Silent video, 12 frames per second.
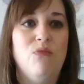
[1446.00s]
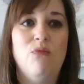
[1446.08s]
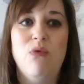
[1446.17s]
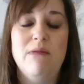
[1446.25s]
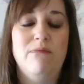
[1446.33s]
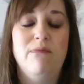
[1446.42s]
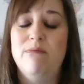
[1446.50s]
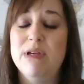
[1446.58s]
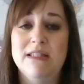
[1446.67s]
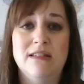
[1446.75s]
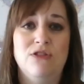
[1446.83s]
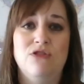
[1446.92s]
what
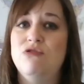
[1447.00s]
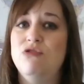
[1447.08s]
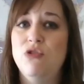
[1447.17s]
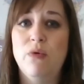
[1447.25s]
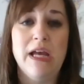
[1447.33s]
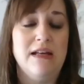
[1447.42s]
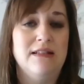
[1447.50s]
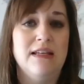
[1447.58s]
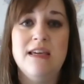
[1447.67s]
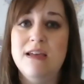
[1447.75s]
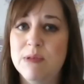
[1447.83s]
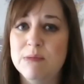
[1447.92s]
businesses are doing to
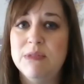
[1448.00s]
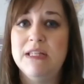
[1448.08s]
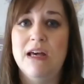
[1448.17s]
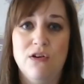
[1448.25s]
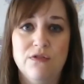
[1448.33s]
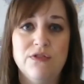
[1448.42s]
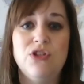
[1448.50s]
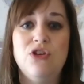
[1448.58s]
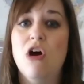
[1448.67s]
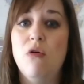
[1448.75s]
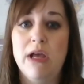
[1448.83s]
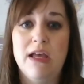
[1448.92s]
keep themselves
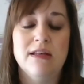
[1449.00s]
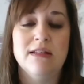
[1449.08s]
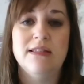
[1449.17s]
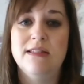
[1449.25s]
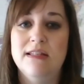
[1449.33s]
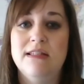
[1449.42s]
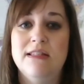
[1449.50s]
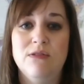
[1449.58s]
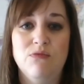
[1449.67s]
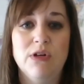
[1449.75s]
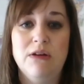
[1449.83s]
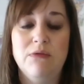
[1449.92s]
going. It's
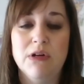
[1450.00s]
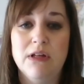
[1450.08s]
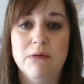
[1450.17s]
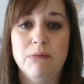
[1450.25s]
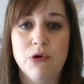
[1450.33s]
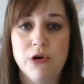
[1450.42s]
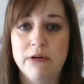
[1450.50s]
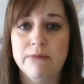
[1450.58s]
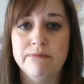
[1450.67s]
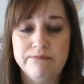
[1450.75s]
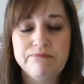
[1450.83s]
really, really important.